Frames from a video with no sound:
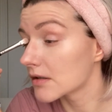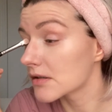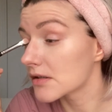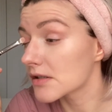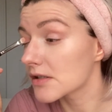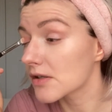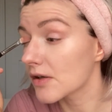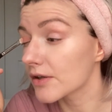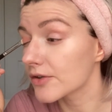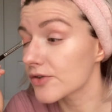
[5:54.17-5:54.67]

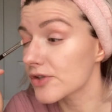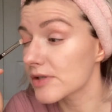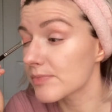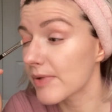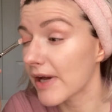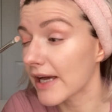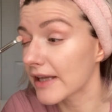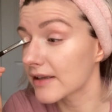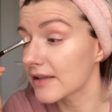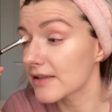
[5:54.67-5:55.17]
So I'll just
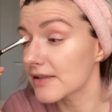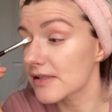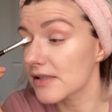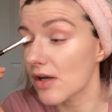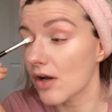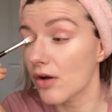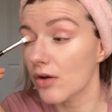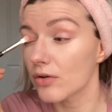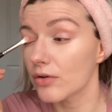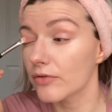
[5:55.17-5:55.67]
pat this
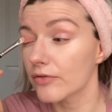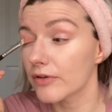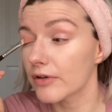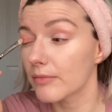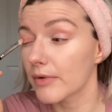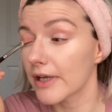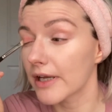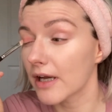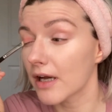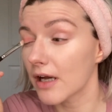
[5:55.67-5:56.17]
all over
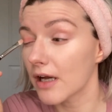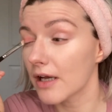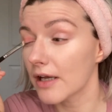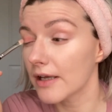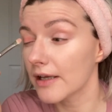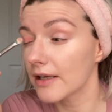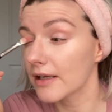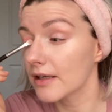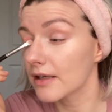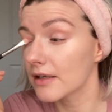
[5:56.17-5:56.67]
my
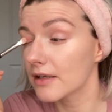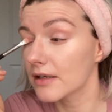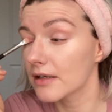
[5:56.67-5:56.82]
eye.